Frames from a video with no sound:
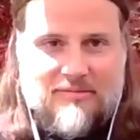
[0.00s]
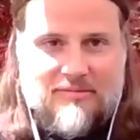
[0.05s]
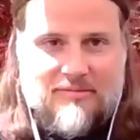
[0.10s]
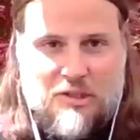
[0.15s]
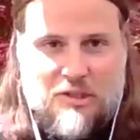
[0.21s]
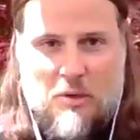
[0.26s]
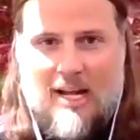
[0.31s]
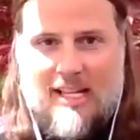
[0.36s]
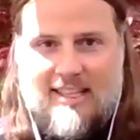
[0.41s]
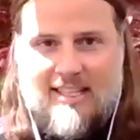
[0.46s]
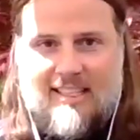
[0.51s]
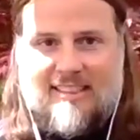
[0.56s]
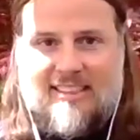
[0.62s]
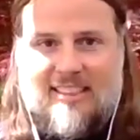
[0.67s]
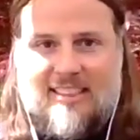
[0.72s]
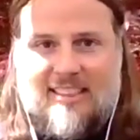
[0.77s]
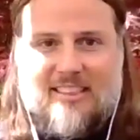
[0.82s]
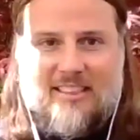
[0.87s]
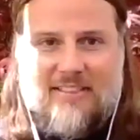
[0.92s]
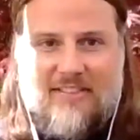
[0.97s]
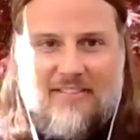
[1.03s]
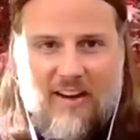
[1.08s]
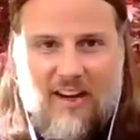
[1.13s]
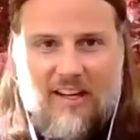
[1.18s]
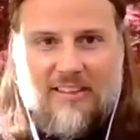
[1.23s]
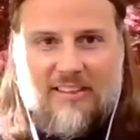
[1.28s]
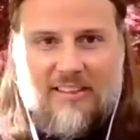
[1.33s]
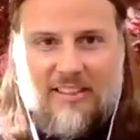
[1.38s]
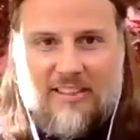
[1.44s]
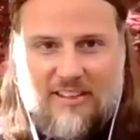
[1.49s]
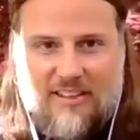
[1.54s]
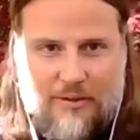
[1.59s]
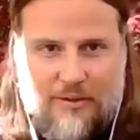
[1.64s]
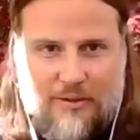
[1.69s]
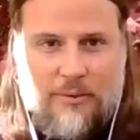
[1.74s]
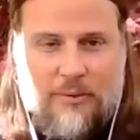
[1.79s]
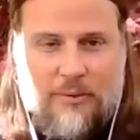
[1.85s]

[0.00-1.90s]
Do I think this is fun to do? Yeah.